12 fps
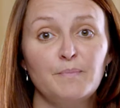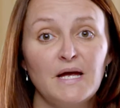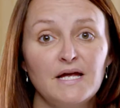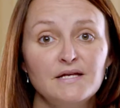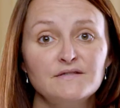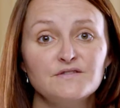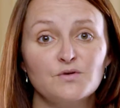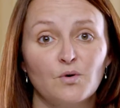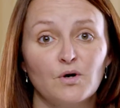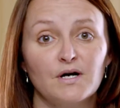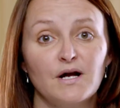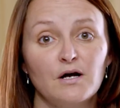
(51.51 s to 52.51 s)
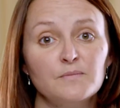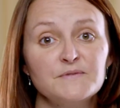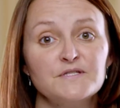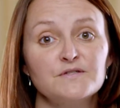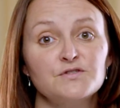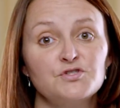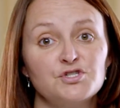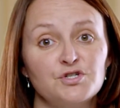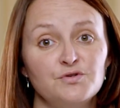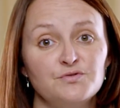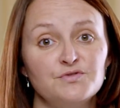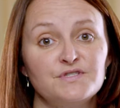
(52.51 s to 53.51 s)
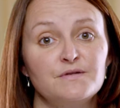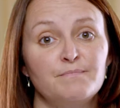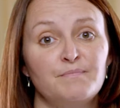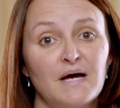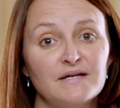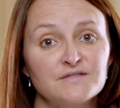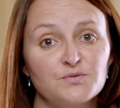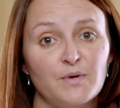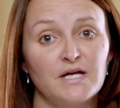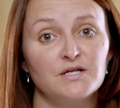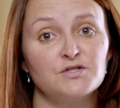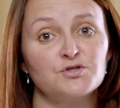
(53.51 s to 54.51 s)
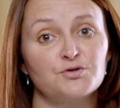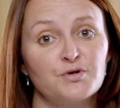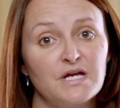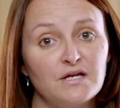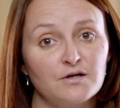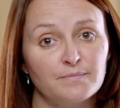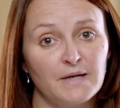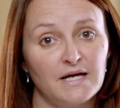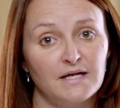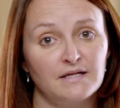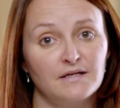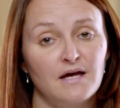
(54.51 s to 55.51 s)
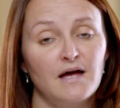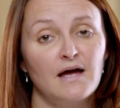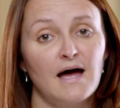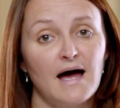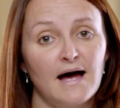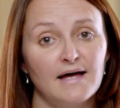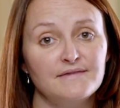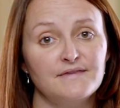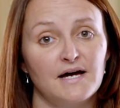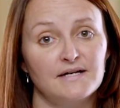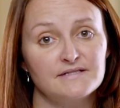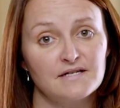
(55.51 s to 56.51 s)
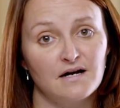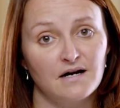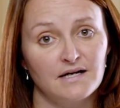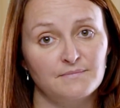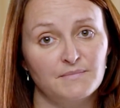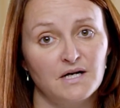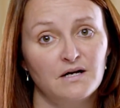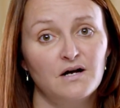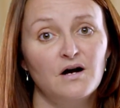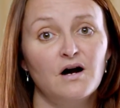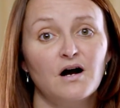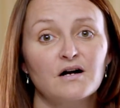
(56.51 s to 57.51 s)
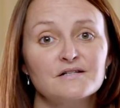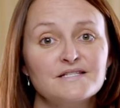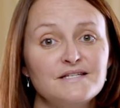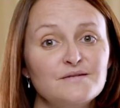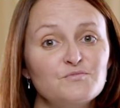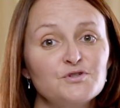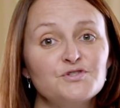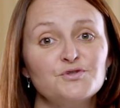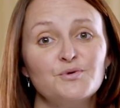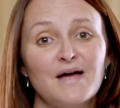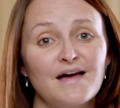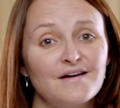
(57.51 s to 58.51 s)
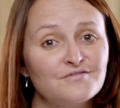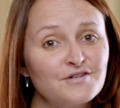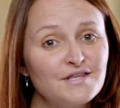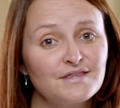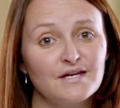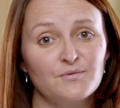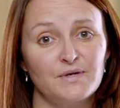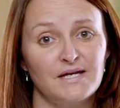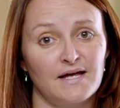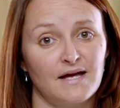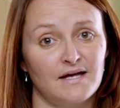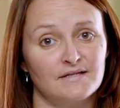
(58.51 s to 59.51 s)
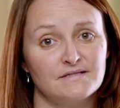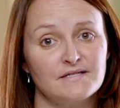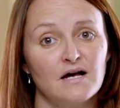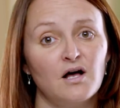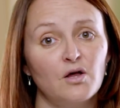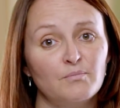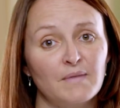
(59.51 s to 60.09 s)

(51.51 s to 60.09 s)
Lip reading: pain score helps us choose the best way to treat your pain at that time. Our team will do everything we can to help